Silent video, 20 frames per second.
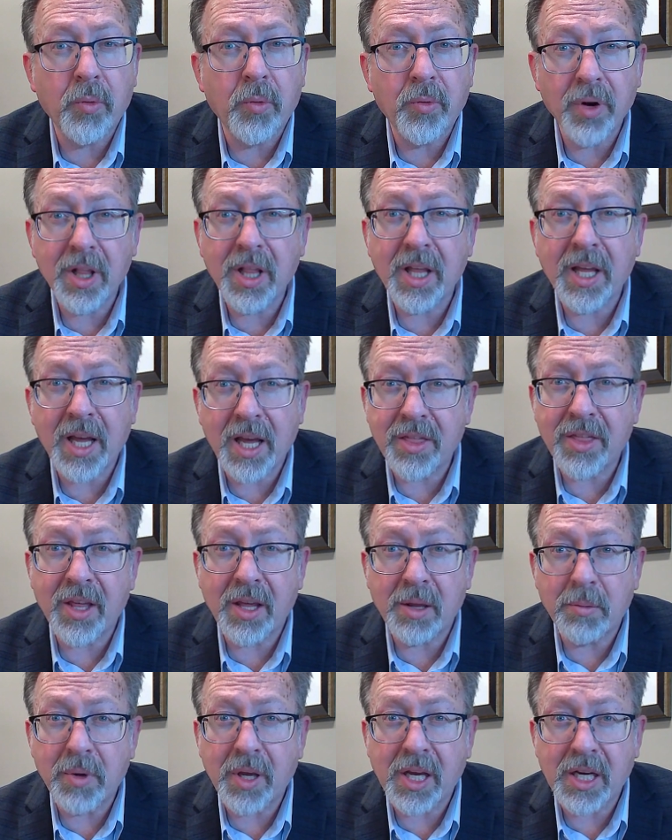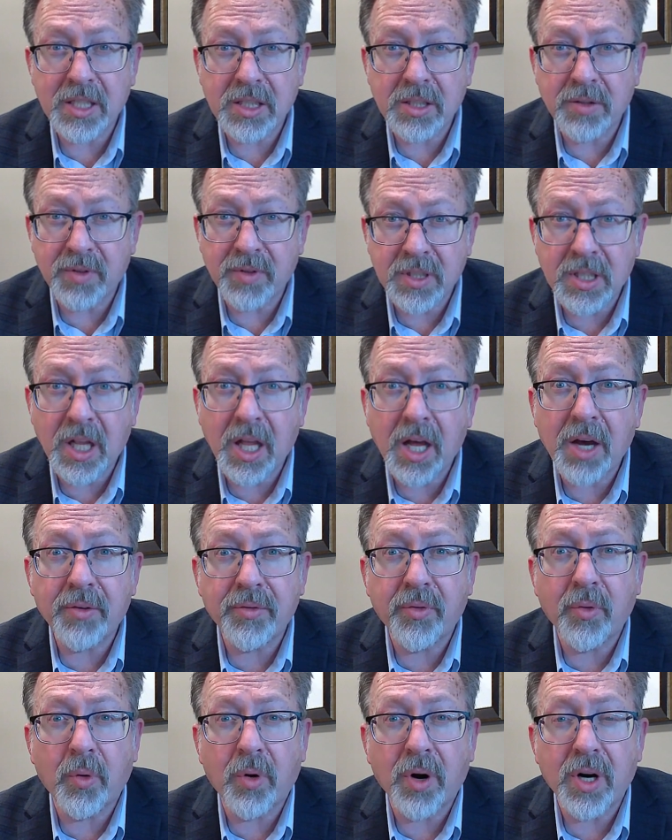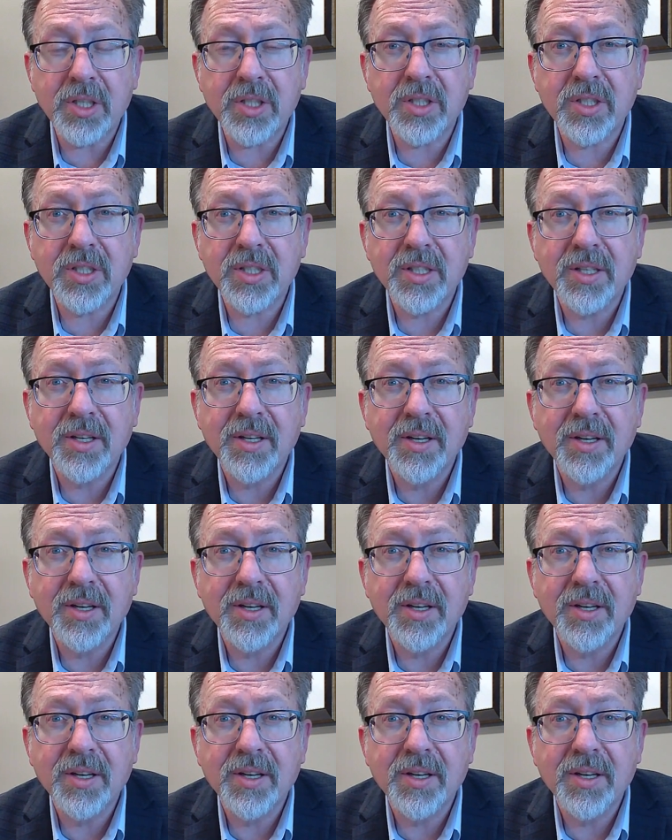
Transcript: really, I think, because of his love for us,